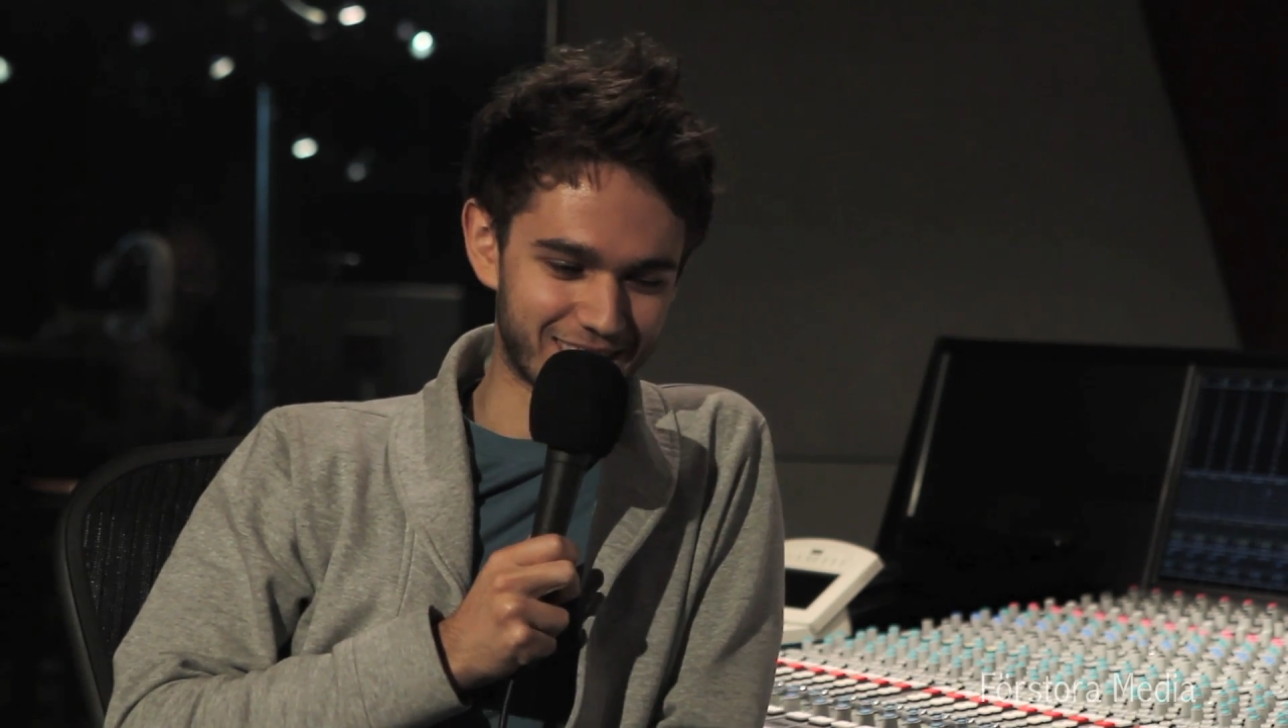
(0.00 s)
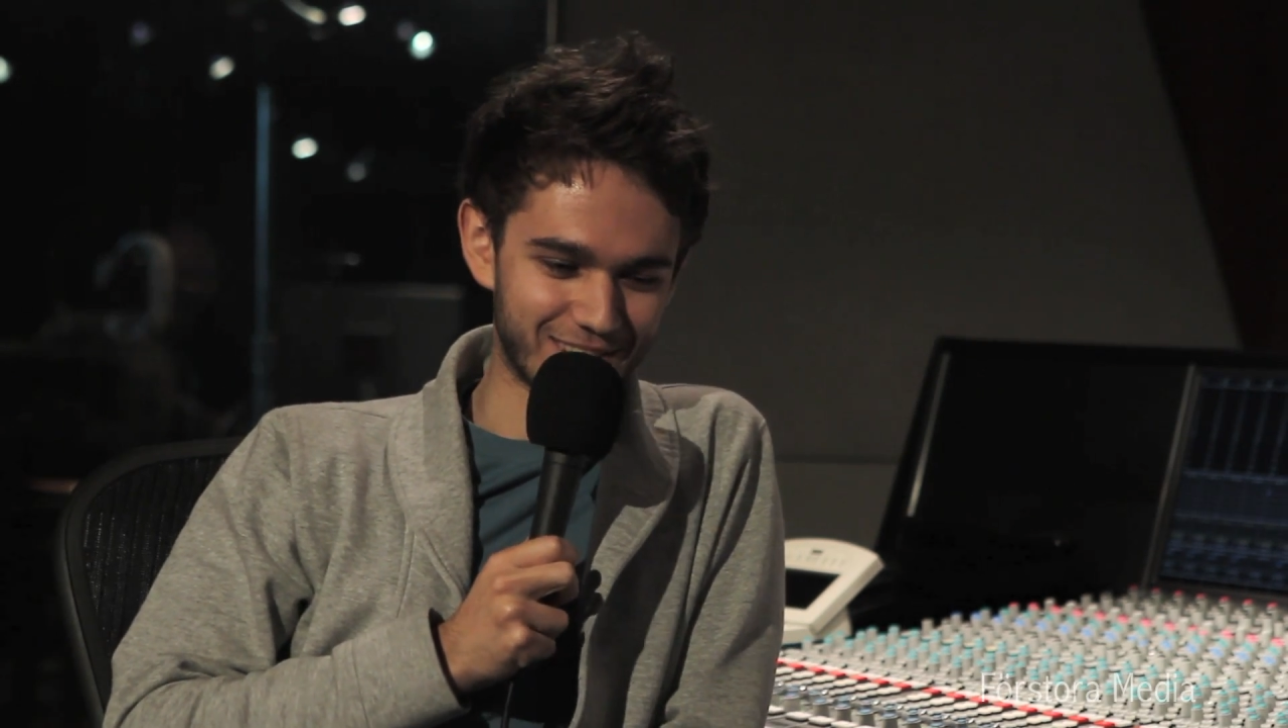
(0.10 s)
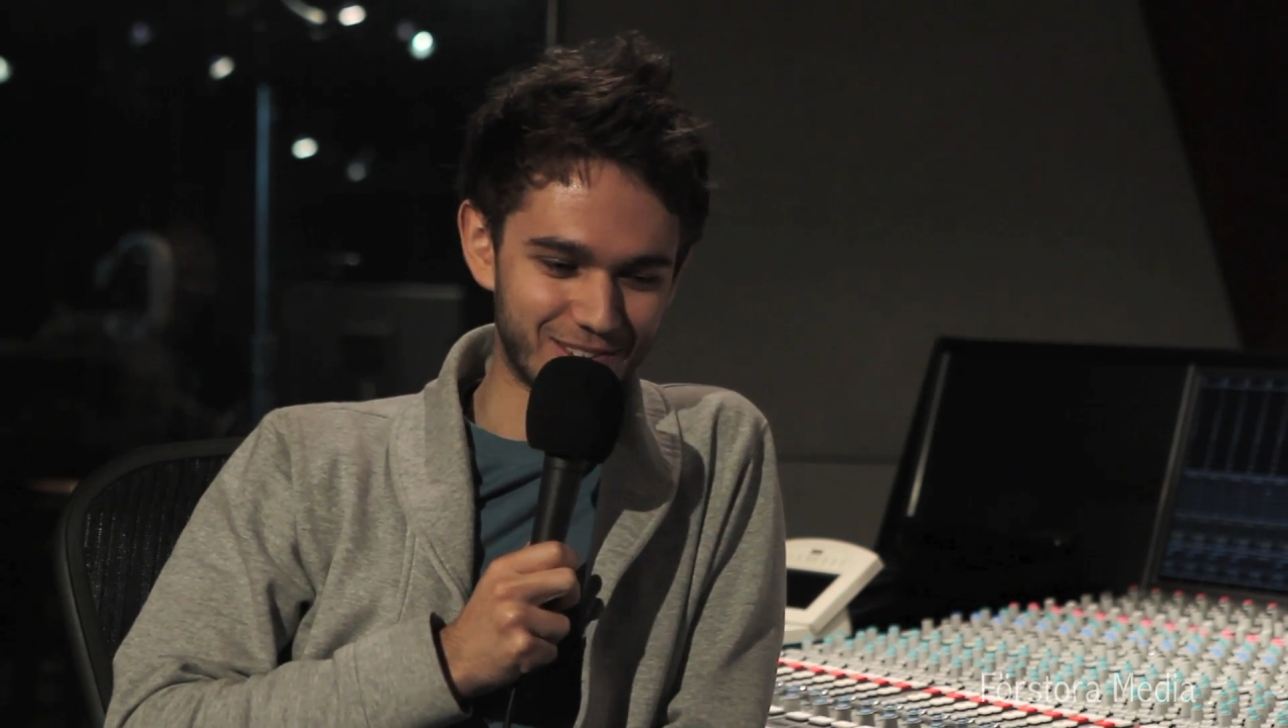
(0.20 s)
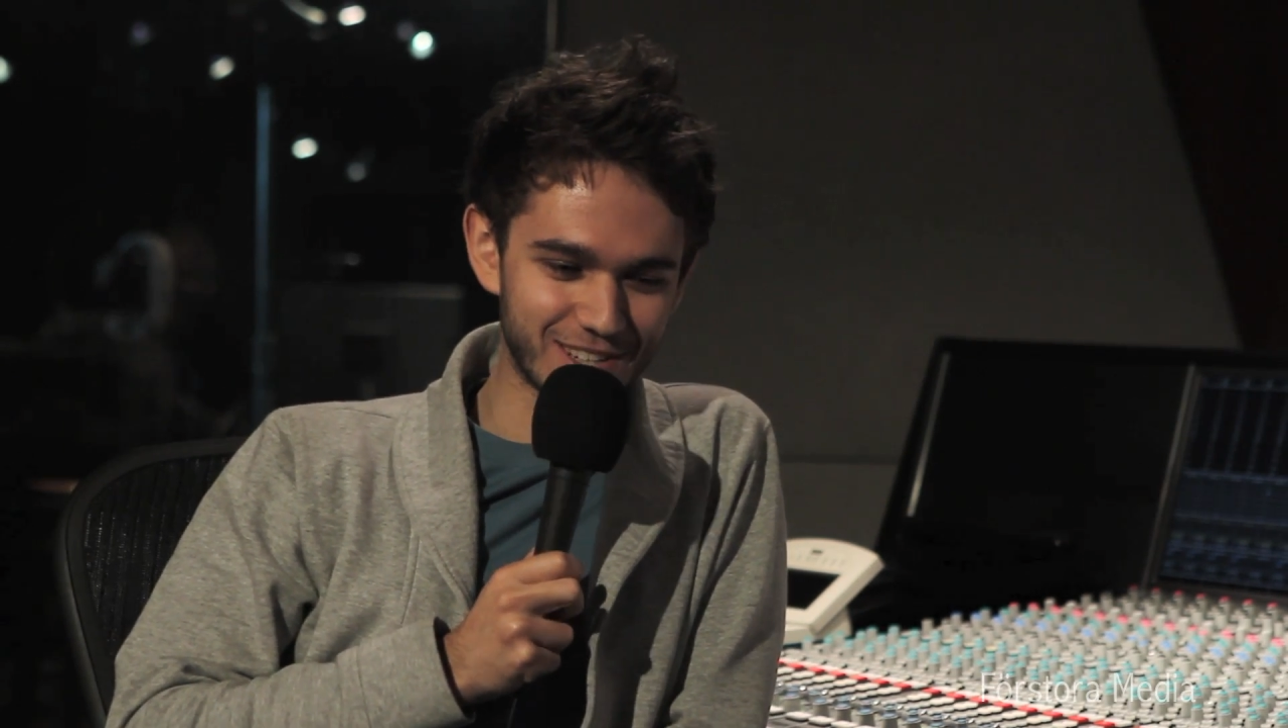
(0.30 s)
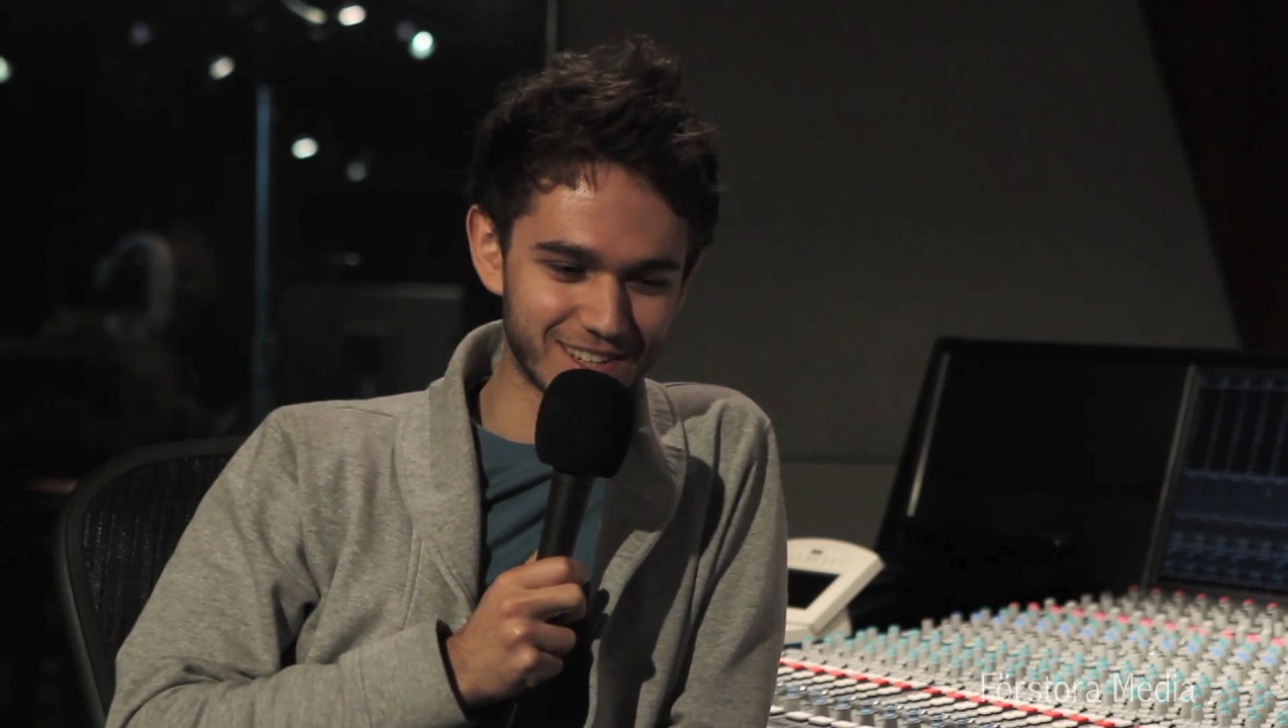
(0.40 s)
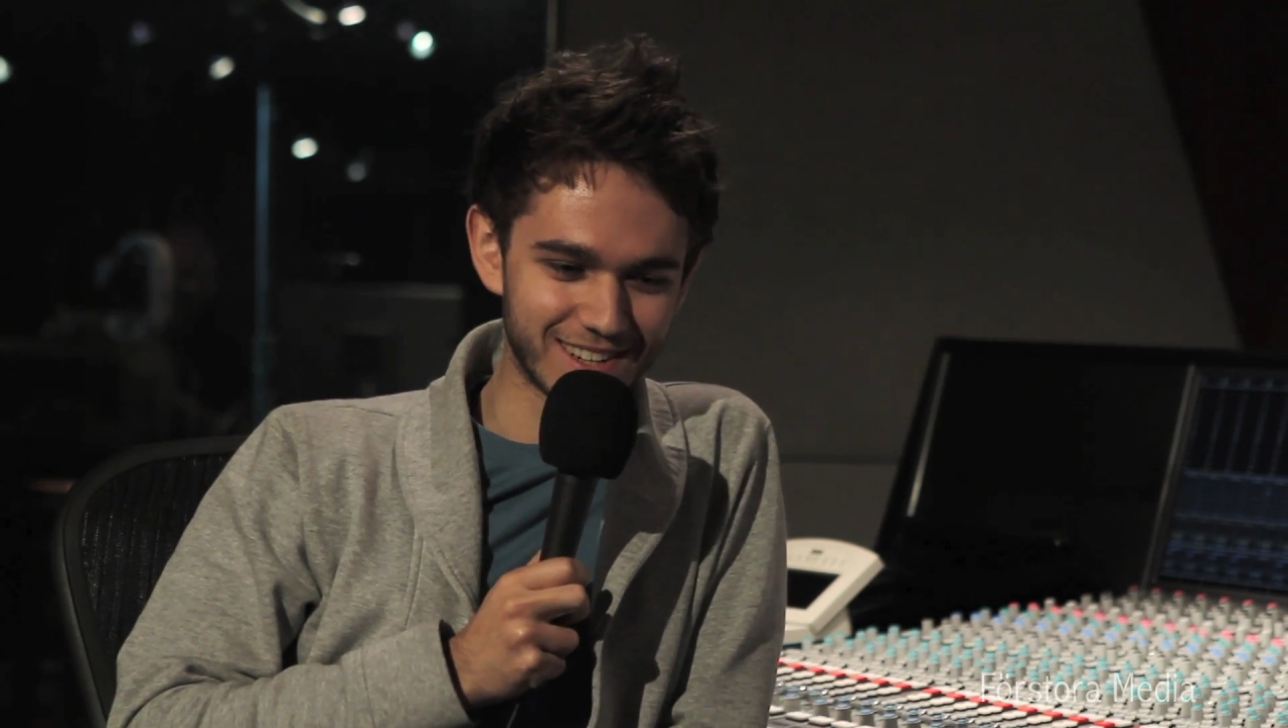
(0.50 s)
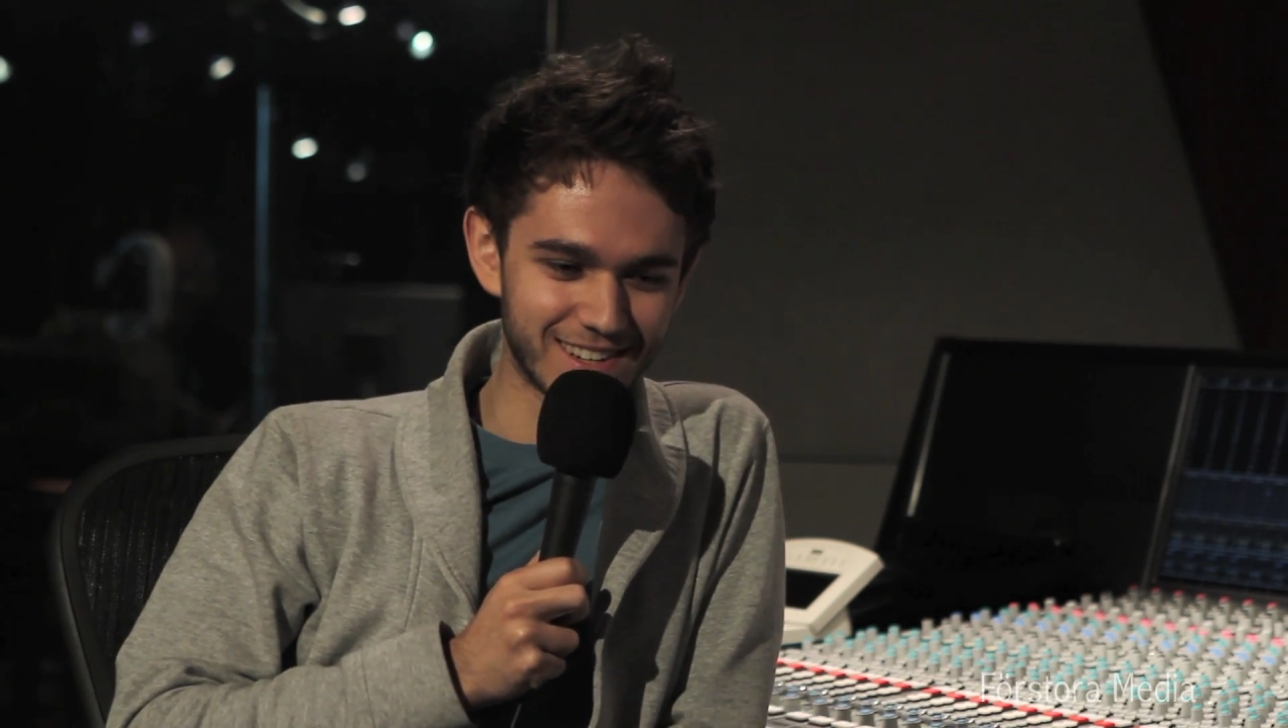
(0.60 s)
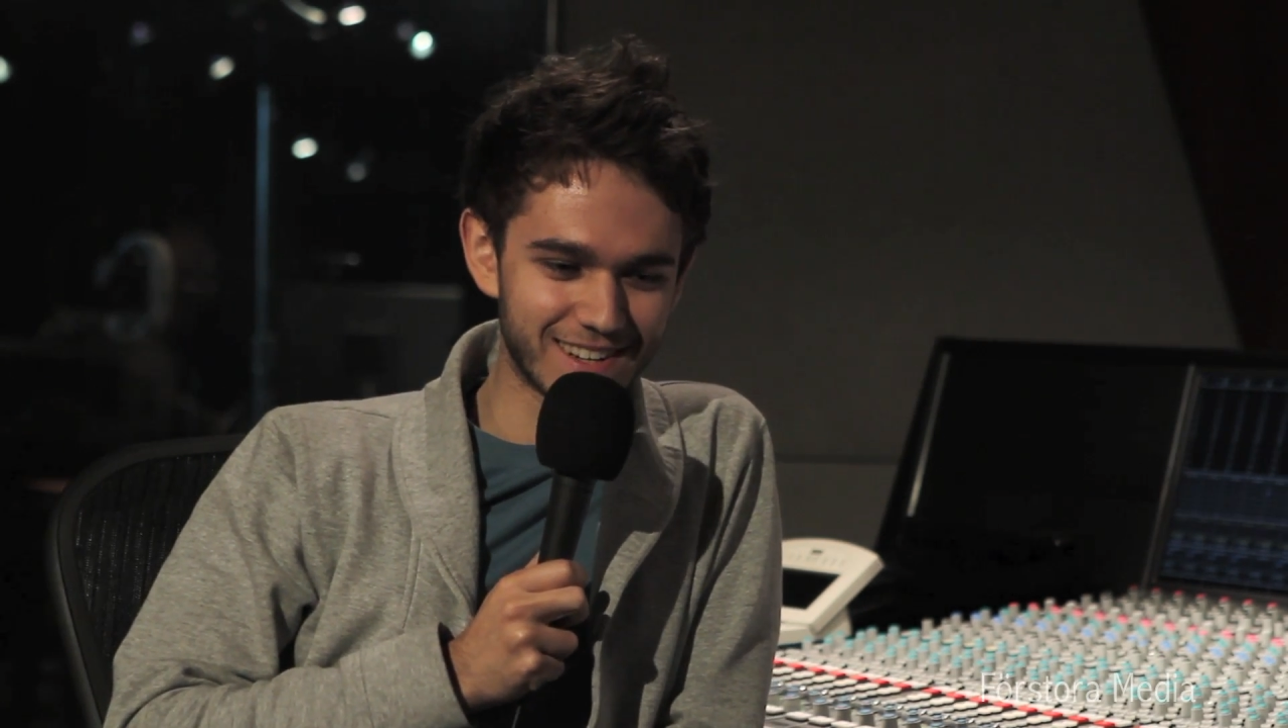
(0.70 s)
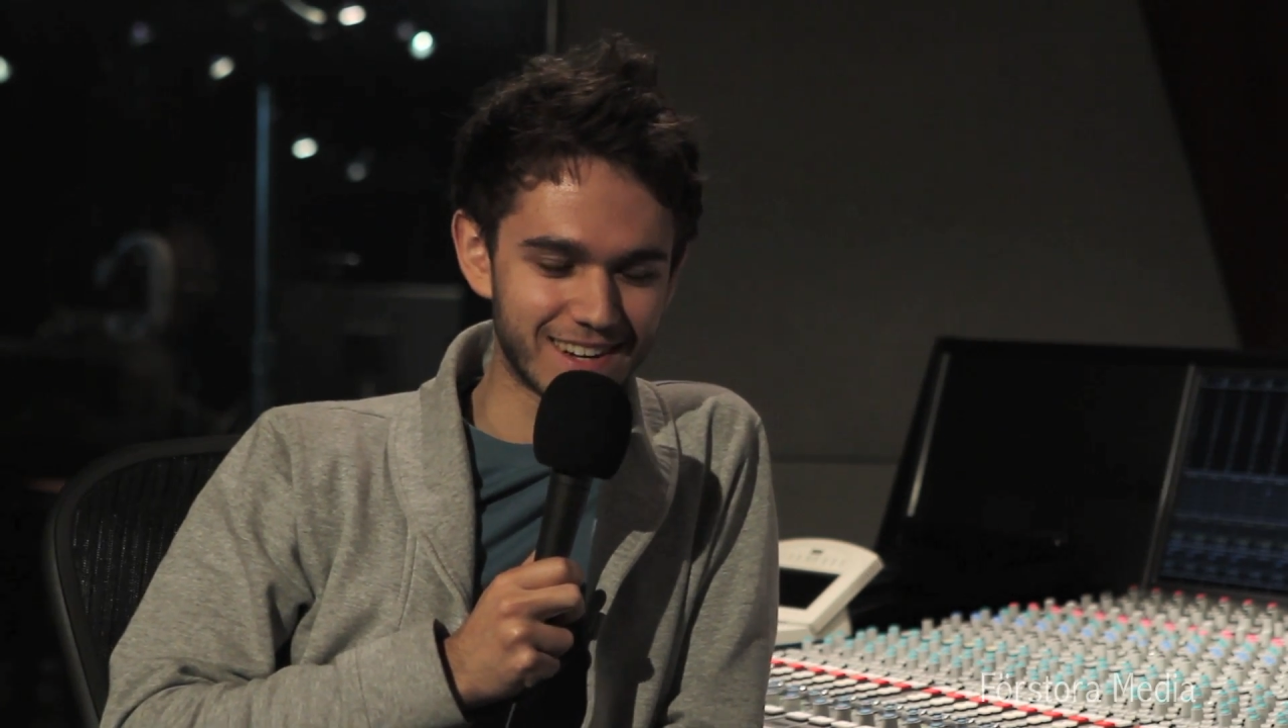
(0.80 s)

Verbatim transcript: career.